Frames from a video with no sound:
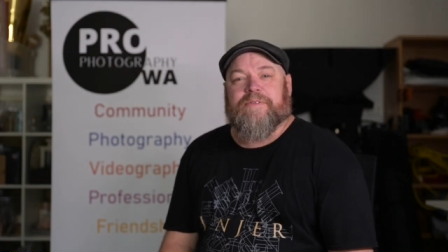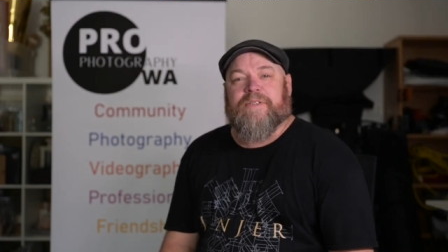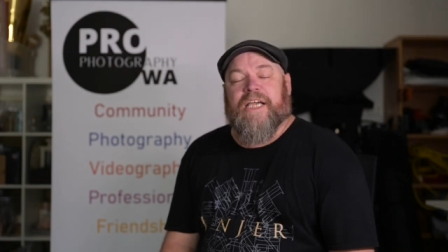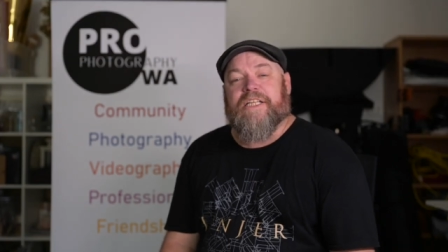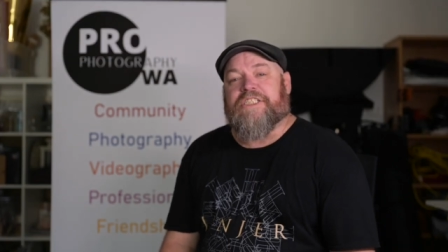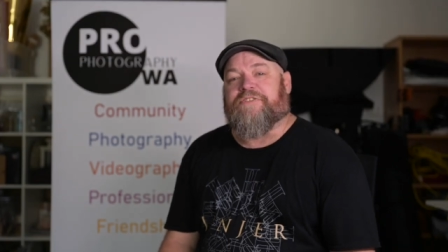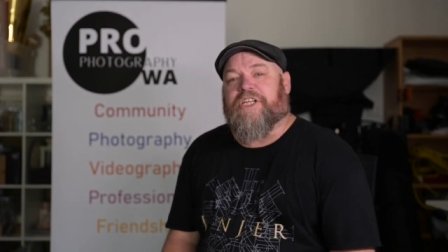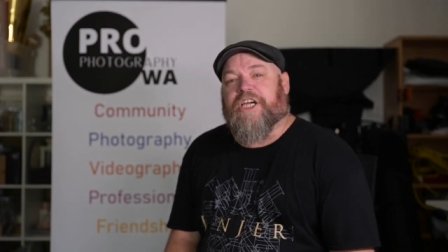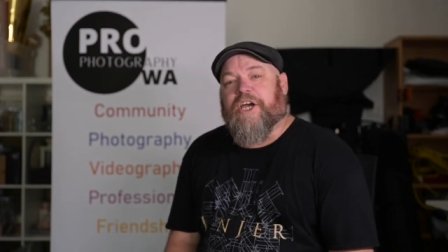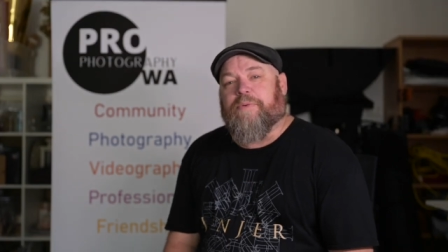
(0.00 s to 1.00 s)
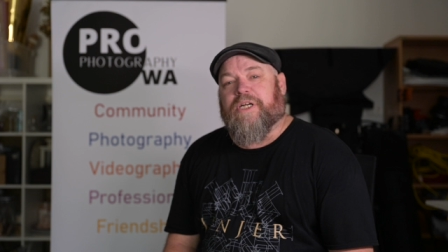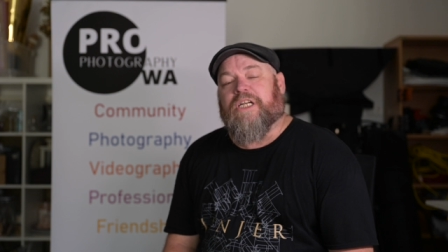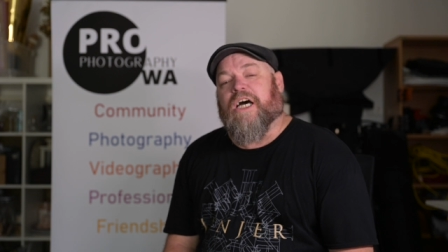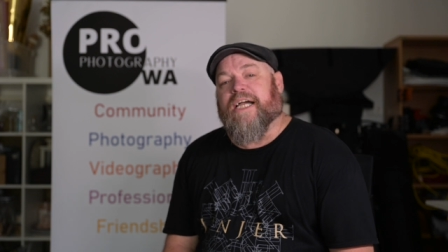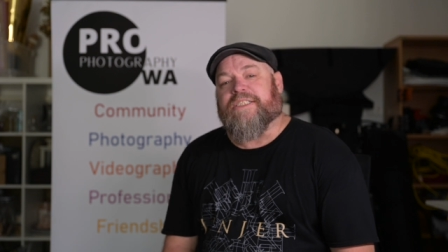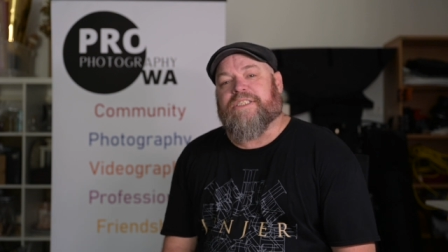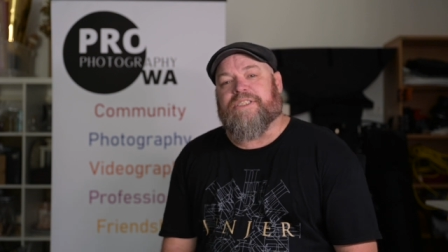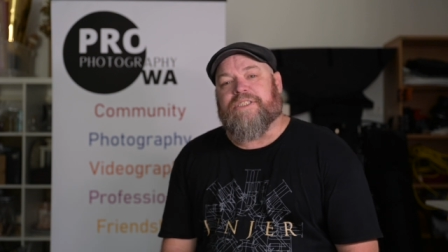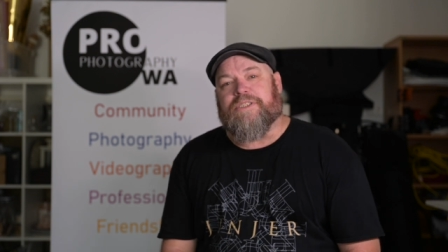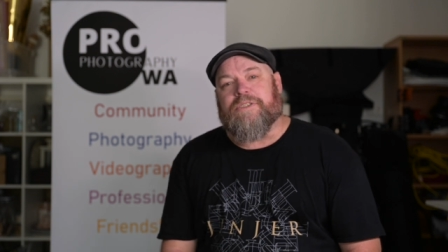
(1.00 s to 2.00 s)
in this video we'd like
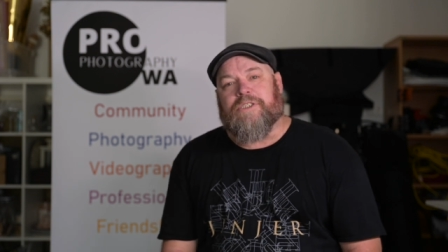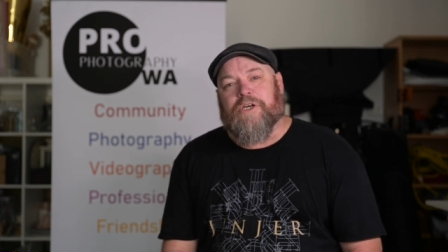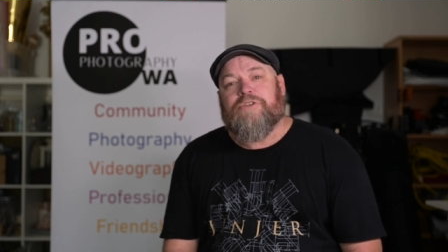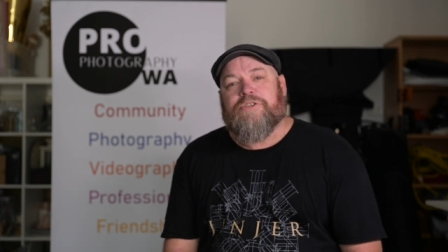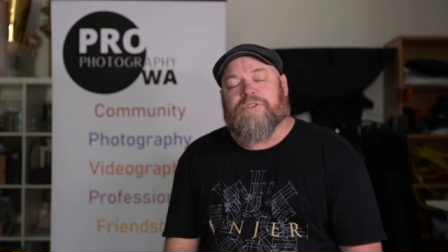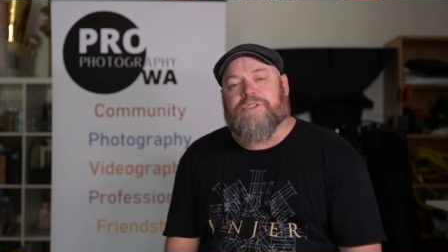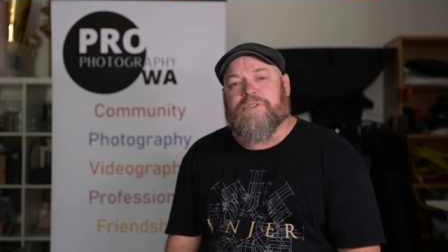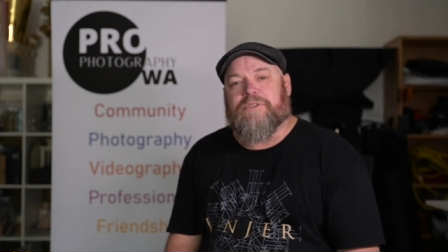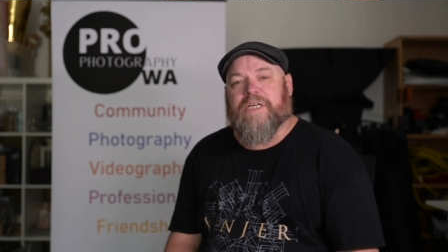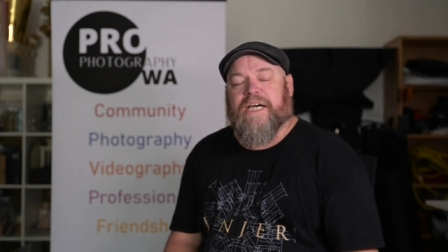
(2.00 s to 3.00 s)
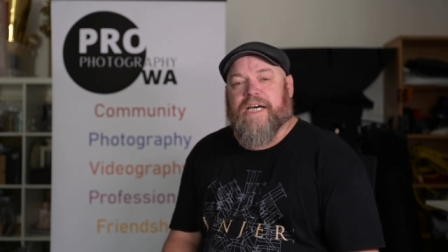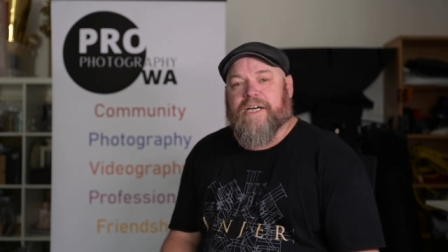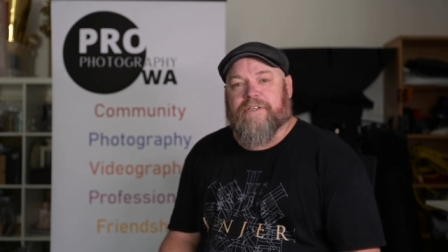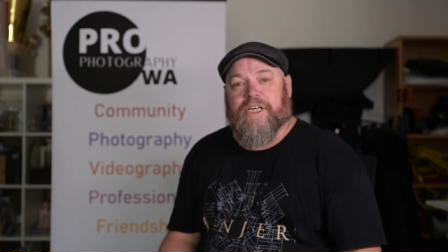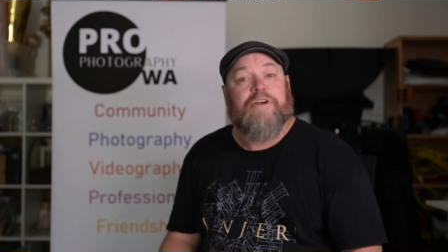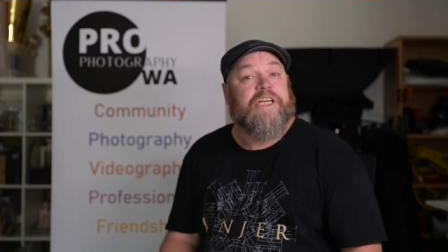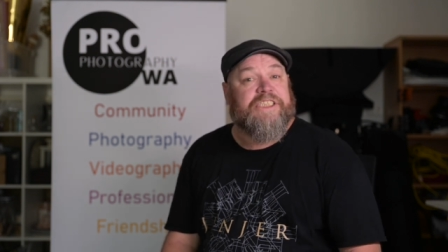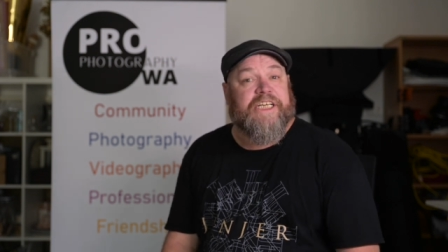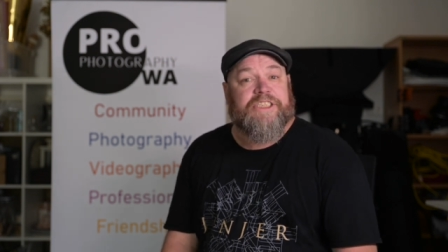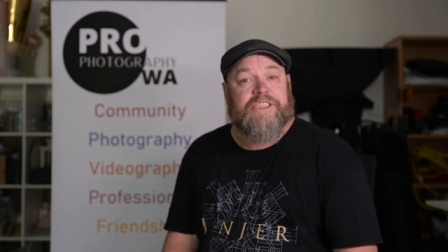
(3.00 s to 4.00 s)
to go through our
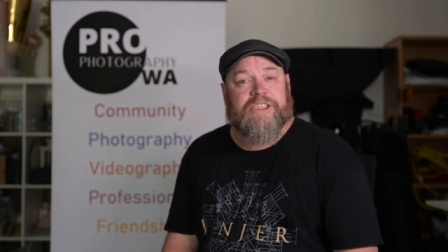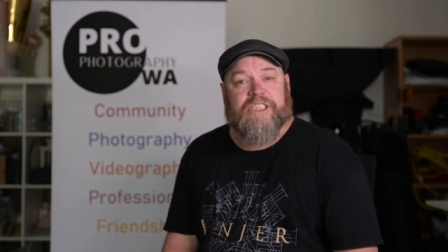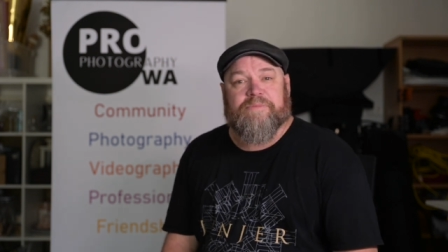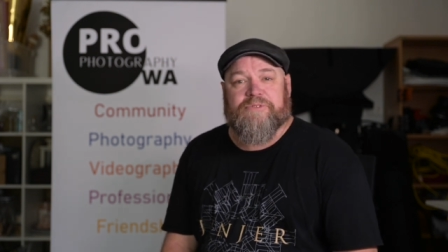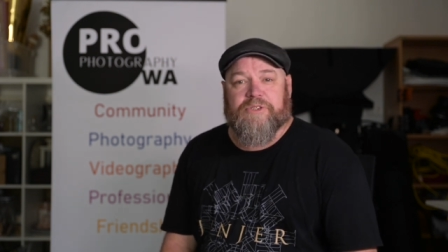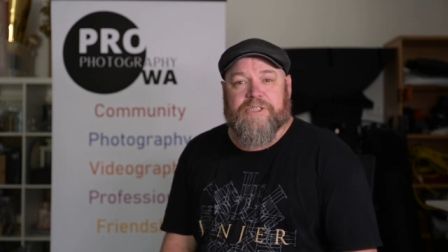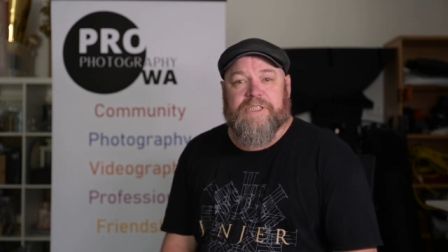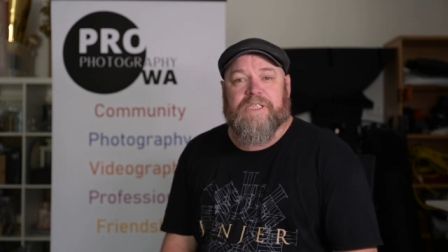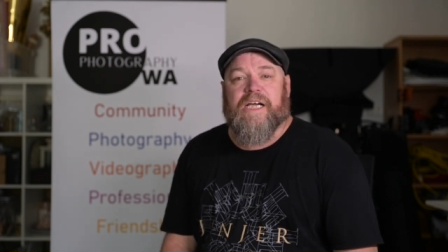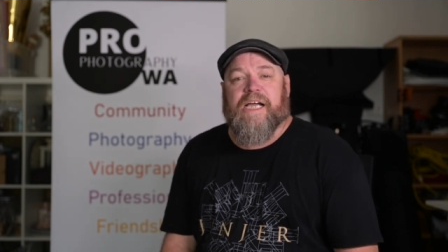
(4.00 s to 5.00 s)
accreditation scheme for you.